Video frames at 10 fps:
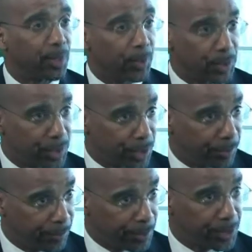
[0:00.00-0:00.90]
which is a
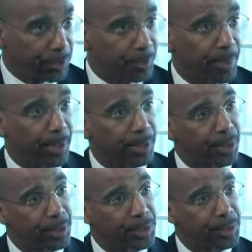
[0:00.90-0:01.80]
division of the American
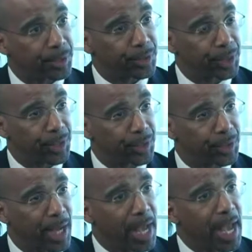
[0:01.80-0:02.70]
Heart Association,